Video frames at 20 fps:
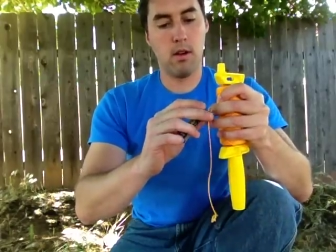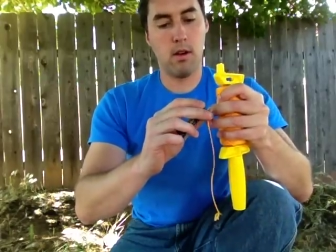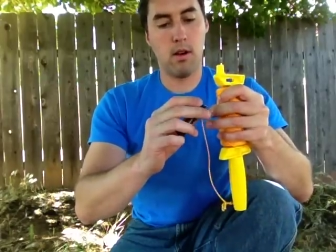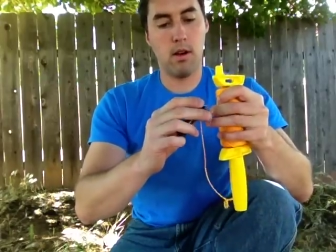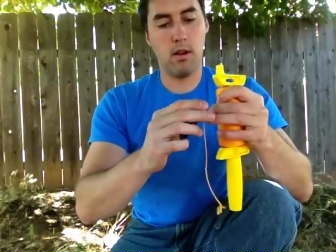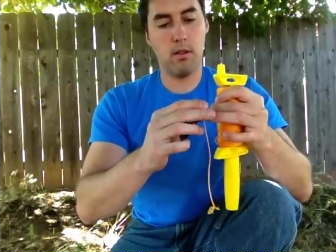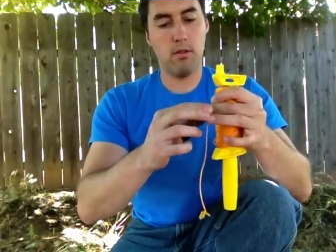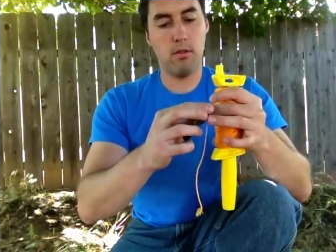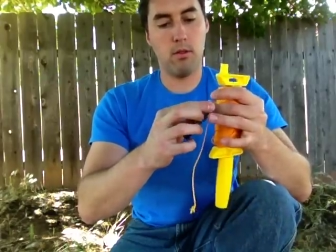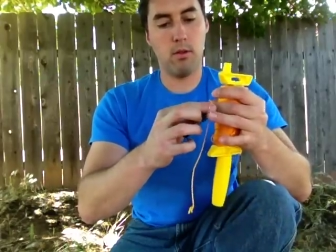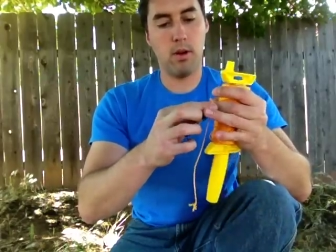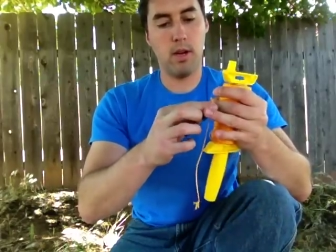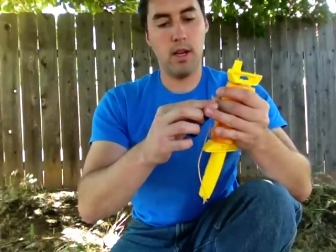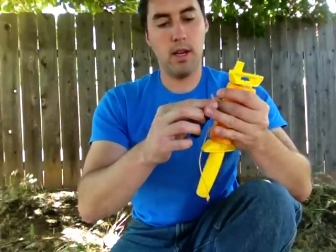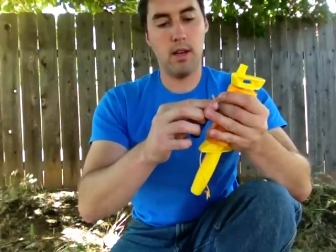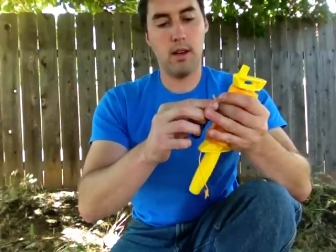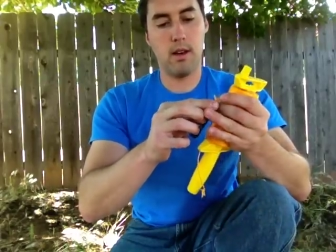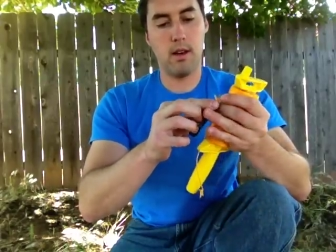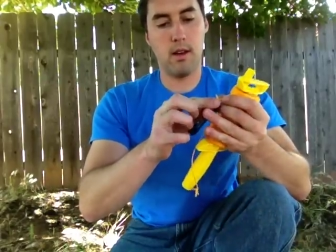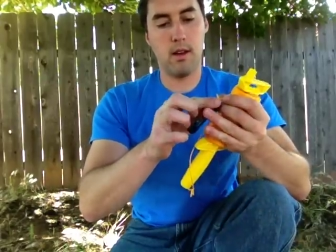onto
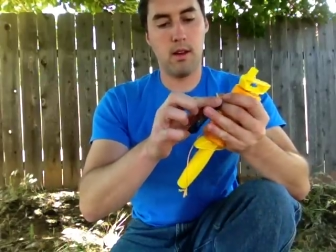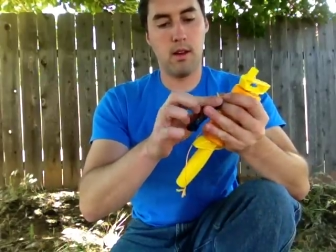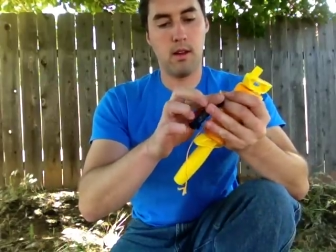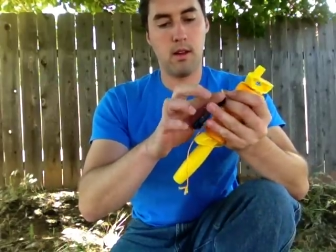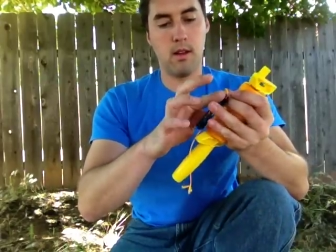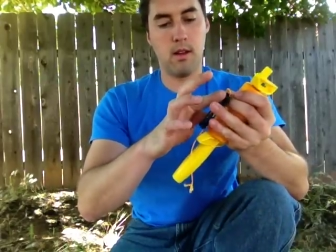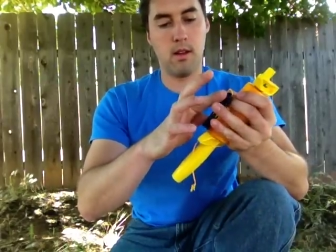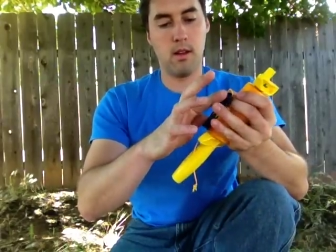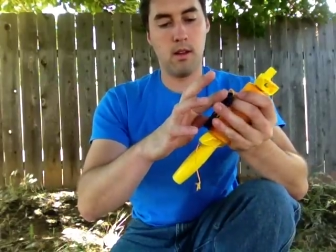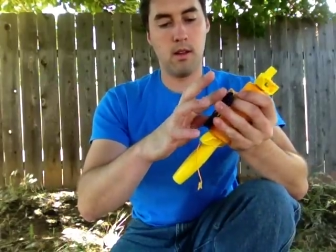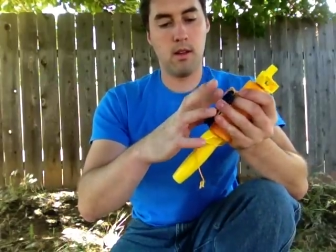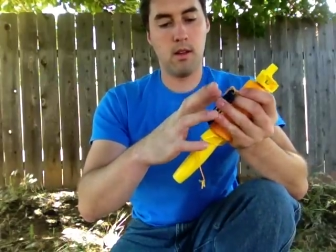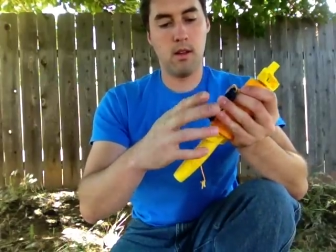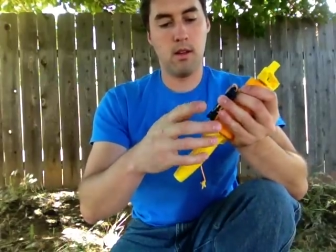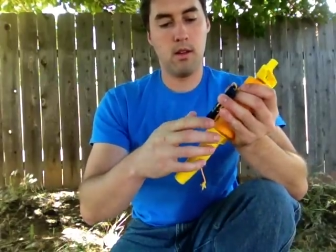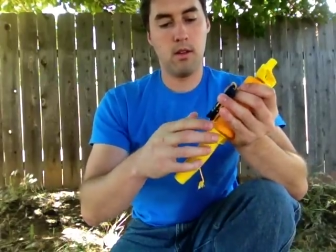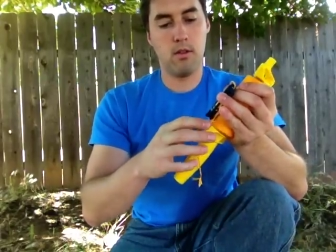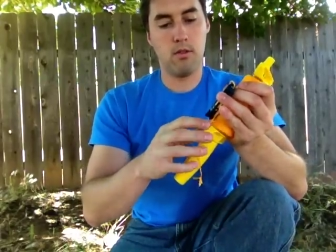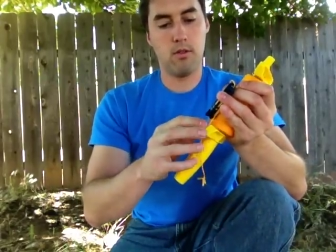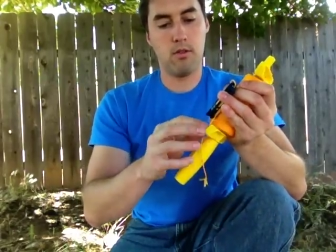it
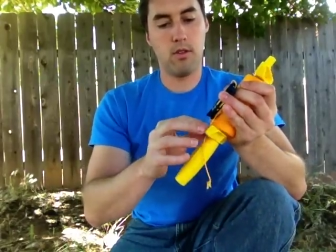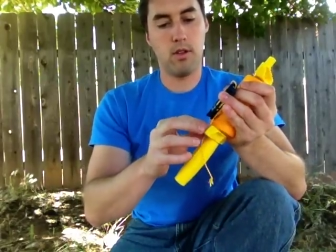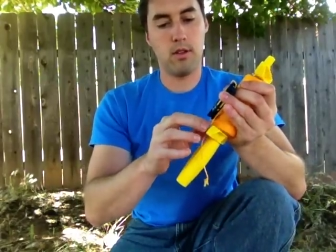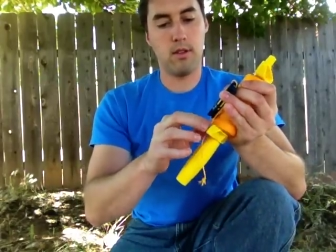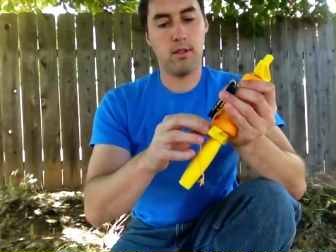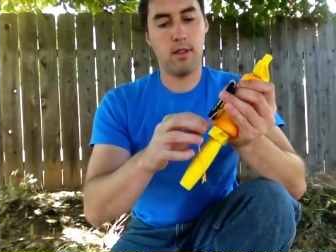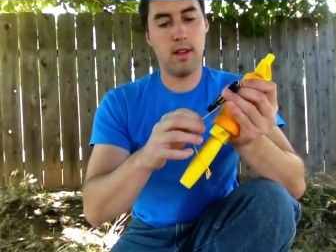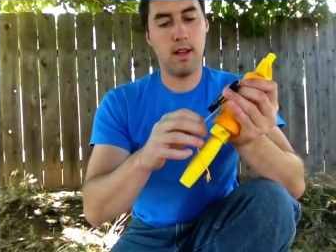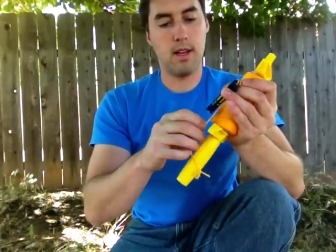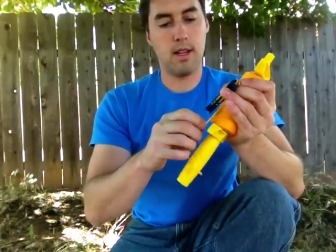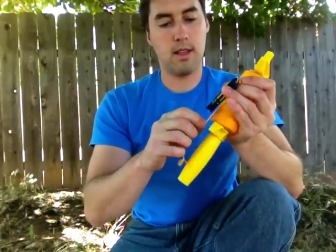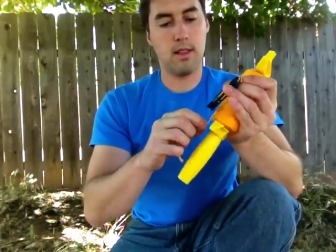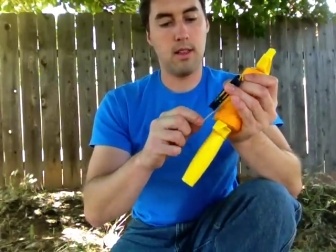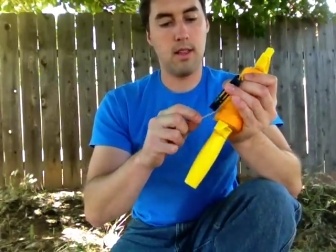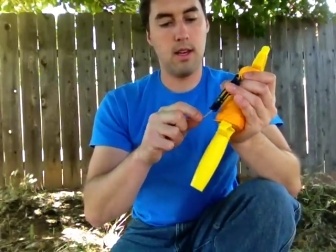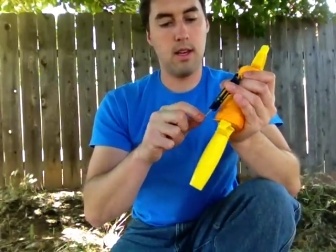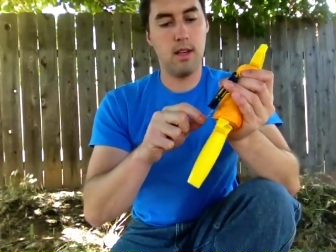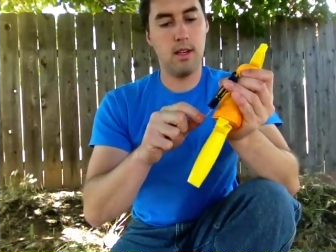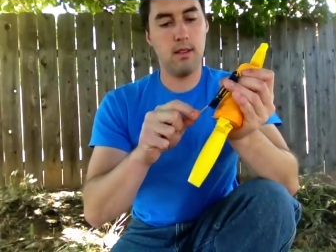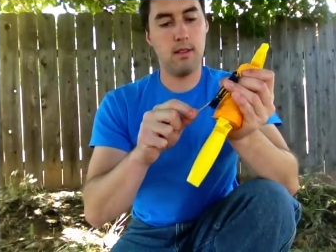just like
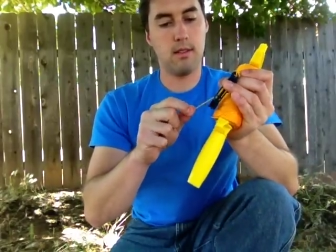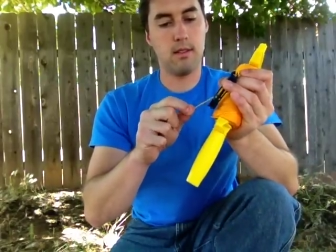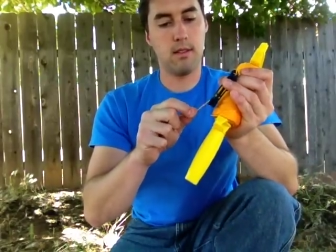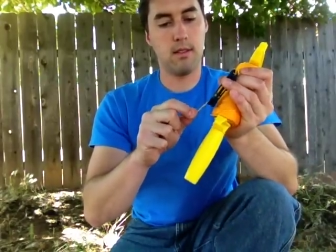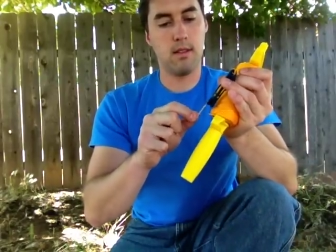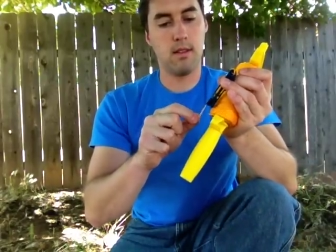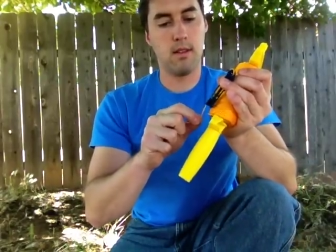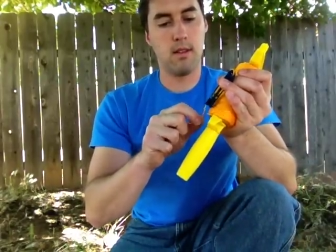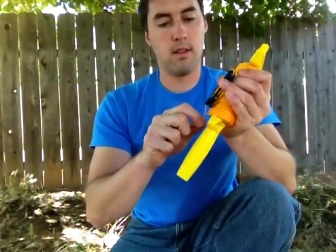this